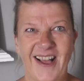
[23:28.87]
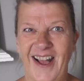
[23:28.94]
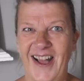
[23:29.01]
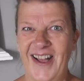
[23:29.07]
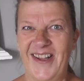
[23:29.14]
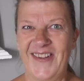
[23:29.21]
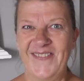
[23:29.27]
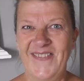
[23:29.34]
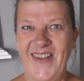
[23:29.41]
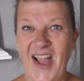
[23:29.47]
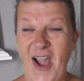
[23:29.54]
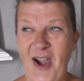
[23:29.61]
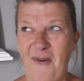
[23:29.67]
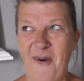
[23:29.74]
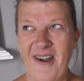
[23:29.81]

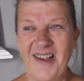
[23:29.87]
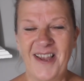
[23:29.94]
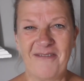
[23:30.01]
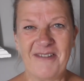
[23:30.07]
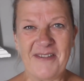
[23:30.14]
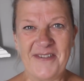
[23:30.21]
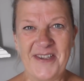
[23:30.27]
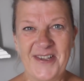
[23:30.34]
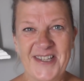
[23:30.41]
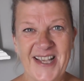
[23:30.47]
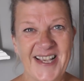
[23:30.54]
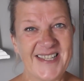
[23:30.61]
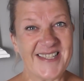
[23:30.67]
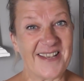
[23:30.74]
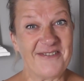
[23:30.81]
What a lovely few
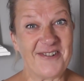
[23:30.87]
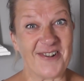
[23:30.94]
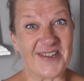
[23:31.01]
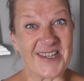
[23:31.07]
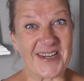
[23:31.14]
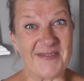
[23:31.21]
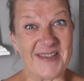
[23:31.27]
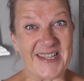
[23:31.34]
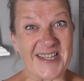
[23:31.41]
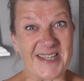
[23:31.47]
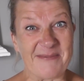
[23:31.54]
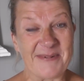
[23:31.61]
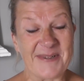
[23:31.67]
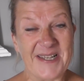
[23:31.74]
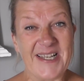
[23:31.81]
days I've got coming
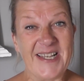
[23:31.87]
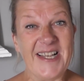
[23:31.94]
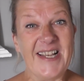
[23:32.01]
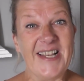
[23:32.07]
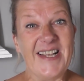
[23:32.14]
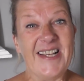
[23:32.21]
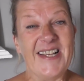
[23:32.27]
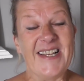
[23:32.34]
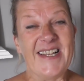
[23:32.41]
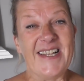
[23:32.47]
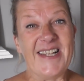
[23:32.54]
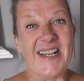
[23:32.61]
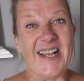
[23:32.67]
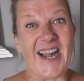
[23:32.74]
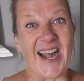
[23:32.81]
up.
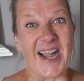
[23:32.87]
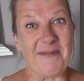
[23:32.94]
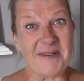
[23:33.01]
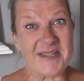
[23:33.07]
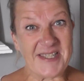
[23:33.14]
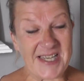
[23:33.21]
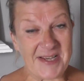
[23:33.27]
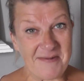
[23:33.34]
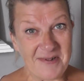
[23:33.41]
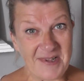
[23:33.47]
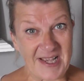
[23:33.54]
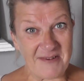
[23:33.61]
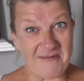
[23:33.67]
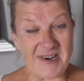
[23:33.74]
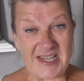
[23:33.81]
I will see you all
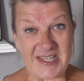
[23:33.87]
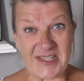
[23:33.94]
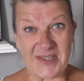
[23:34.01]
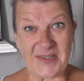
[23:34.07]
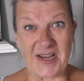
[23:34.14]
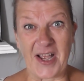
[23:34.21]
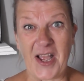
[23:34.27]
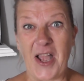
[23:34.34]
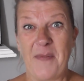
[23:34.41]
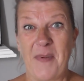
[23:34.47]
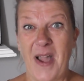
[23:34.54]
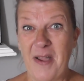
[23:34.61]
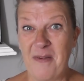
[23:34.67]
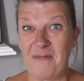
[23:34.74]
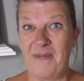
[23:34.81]
again really soon, I hope.
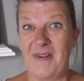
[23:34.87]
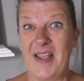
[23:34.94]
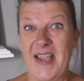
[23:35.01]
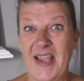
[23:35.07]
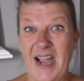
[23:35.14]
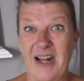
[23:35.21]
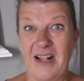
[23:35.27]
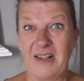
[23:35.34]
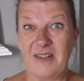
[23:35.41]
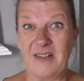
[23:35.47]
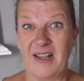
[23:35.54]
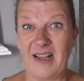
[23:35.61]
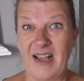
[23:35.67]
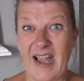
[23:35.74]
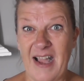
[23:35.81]
Hopefully
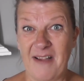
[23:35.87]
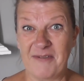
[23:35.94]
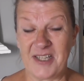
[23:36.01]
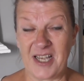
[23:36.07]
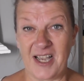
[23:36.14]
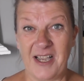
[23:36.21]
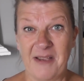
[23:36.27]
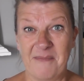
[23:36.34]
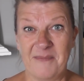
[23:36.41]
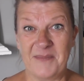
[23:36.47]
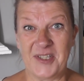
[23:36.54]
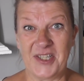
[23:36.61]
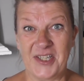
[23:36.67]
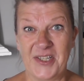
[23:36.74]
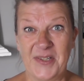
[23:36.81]
I'll have
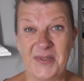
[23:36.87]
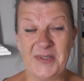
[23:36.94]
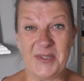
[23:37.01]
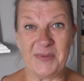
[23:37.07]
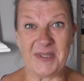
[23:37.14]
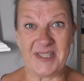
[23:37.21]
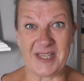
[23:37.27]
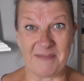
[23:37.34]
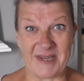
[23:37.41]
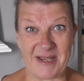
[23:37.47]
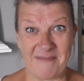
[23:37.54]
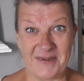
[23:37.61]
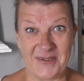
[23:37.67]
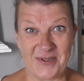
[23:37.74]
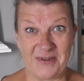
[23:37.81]
time to do a
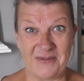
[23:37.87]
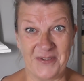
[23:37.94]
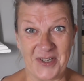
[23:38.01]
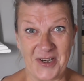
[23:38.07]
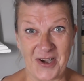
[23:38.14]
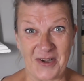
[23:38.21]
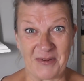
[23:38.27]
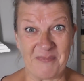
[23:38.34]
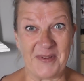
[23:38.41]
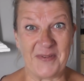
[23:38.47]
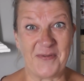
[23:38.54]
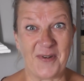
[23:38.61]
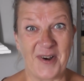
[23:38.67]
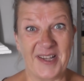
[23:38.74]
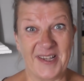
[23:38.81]
September tour of the garden
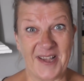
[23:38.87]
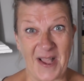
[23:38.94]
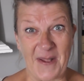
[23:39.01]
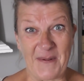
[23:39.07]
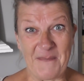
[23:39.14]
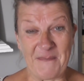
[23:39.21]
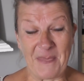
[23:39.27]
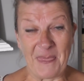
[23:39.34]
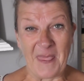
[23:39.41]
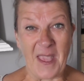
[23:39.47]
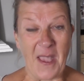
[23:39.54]
before I go.